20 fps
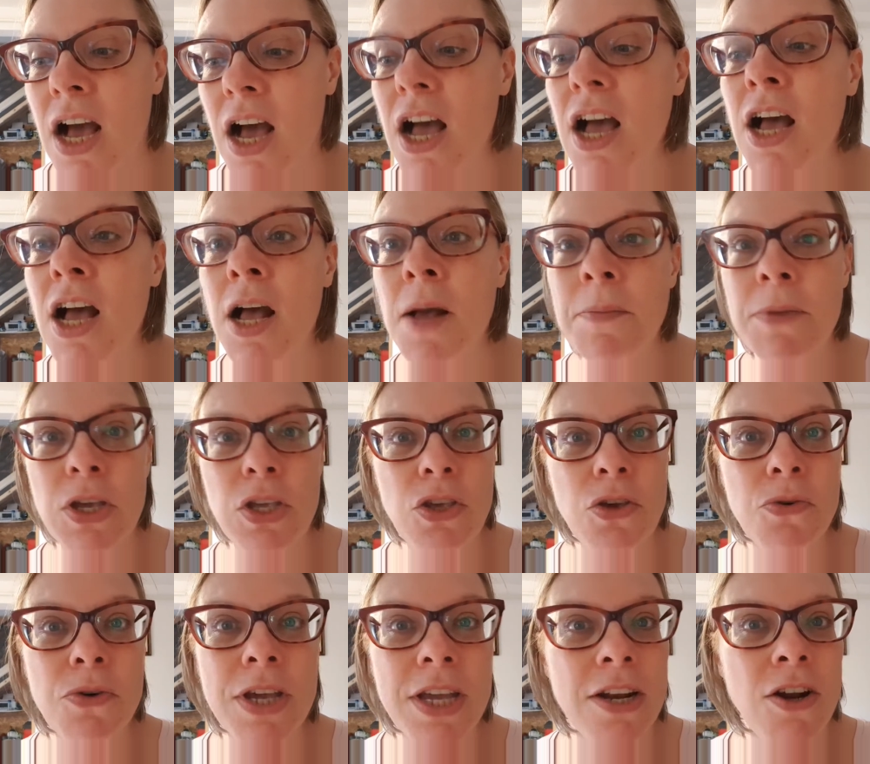
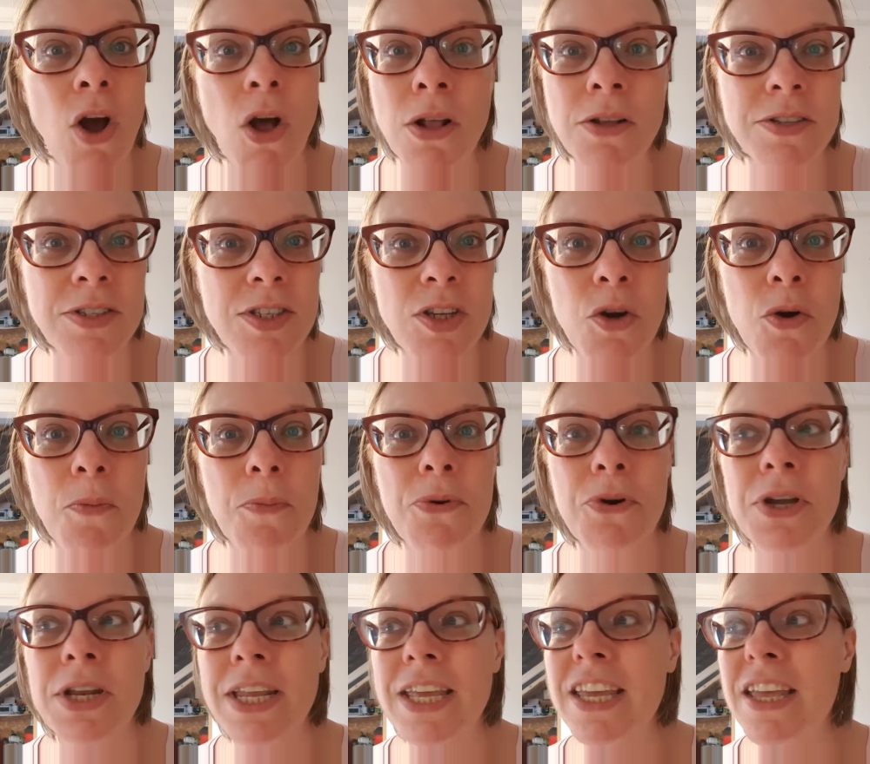You can also
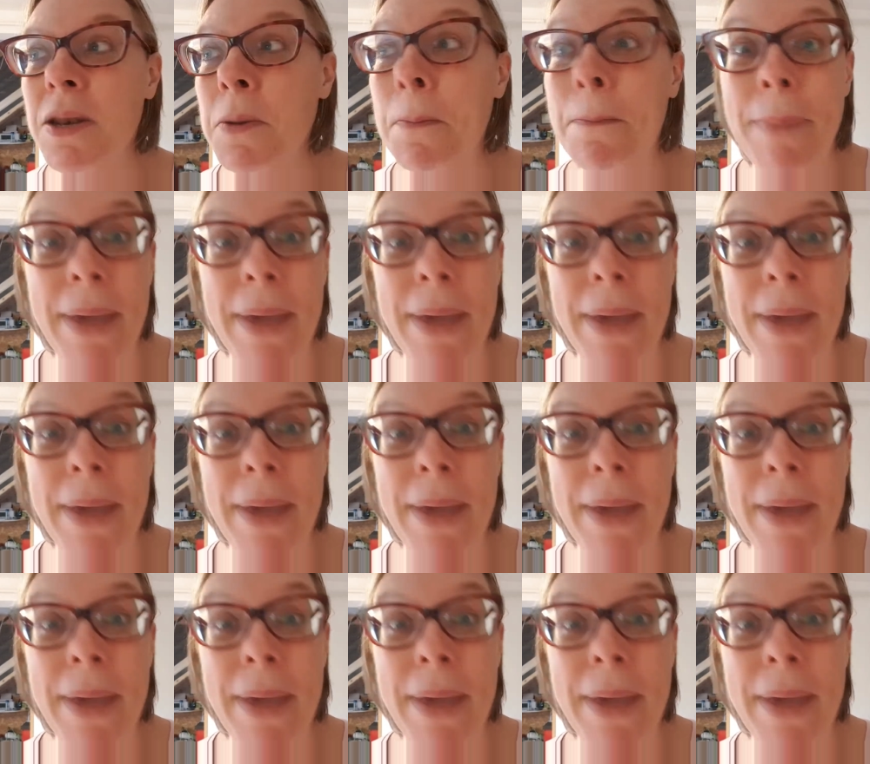put in